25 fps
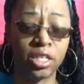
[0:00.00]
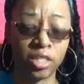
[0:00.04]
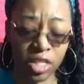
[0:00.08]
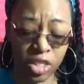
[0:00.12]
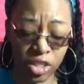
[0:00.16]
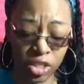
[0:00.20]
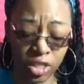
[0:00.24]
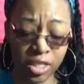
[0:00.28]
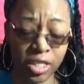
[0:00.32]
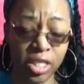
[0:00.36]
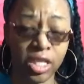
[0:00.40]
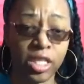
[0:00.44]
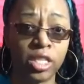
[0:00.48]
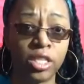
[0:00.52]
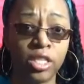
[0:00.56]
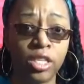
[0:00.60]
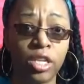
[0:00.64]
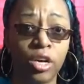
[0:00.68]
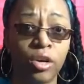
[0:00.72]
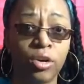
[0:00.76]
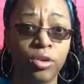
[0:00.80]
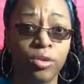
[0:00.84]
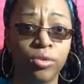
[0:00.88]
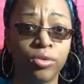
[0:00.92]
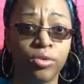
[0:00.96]
They just need to
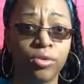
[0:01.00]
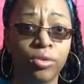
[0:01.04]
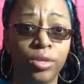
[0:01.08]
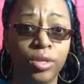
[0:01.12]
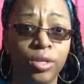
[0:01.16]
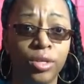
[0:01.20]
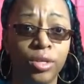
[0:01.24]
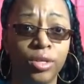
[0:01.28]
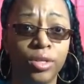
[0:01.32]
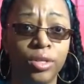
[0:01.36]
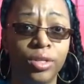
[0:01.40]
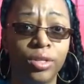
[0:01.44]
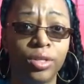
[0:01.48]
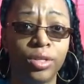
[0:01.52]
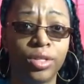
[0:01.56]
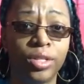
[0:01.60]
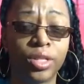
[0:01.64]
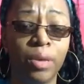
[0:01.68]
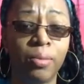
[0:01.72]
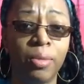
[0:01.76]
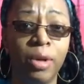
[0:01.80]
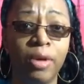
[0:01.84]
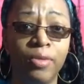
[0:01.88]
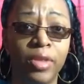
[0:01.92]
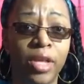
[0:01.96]
know
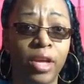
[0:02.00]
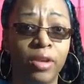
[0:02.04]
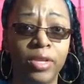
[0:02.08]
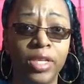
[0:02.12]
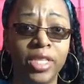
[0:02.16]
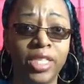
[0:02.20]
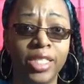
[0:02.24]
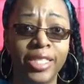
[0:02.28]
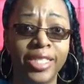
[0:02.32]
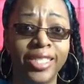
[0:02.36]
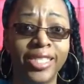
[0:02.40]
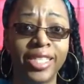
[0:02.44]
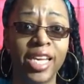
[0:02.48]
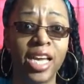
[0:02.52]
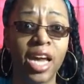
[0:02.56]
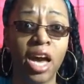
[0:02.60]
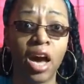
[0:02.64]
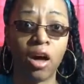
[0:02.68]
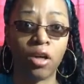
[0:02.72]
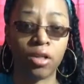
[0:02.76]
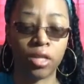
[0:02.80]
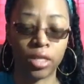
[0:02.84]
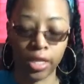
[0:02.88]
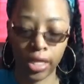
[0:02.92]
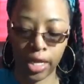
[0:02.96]
some of it. They don't need to see
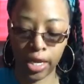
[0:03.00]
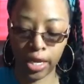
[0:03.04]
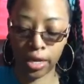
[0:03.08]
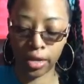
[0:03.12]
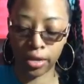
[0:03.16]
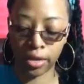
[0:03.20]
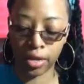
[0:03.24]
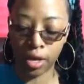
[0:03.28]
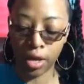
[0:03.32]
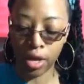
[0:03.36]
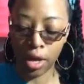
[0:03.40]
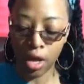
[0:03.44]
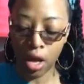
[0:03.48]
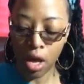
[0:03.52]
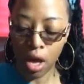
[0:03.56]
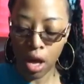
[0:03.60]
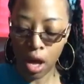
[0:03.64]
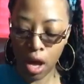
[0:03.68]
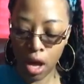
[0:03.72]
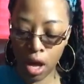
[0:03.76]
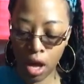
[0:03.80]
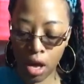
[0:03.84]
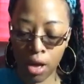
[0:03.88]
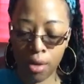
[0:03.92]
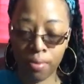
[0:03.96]
all of
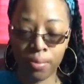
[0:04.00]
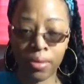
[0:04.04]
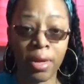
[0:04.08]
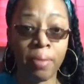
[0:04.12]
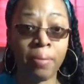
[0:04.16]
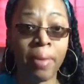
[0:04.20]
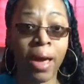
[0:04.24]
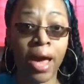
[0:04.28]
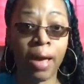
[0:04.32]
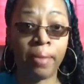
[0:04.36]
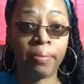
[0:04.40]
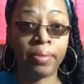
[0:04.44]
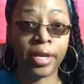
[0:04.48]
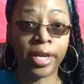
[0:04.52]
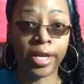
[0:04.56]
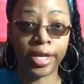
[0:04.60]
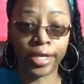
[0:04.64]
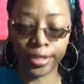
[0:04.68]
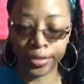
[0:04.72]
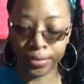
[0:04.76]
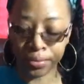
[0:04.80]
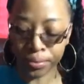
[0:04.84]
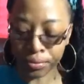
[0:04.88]
that, in my opinion.